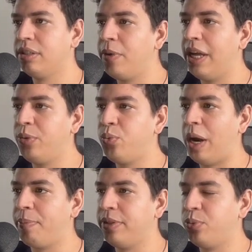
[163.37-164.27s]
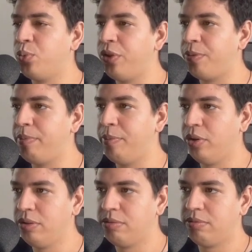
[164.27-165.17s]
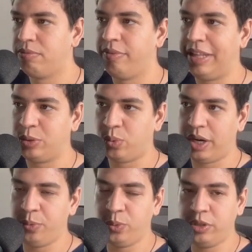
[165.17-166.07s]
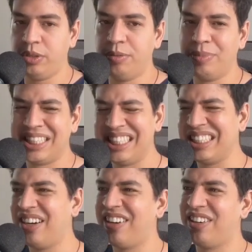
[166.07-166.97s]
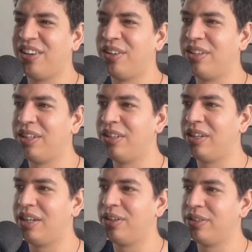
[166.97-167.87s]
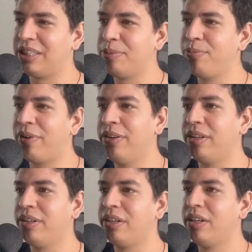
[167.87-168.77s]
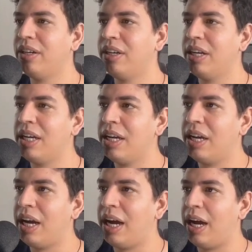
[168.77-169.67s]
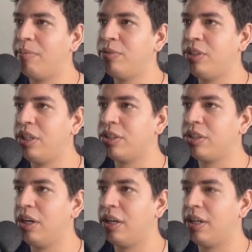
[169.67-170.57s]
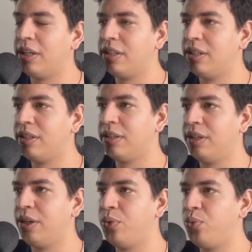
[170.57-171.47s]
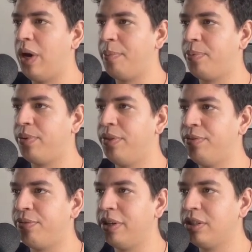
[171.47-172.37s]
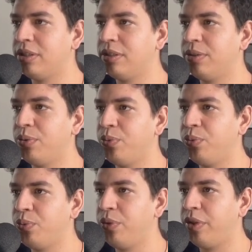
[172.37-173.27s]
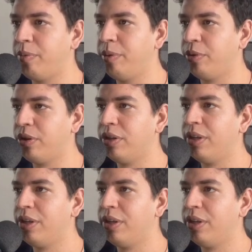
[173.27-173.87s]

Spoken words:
and wrap it with memo. That's what I would do. But since they are on the same file here, I'm just gonna wrap the function with a memo.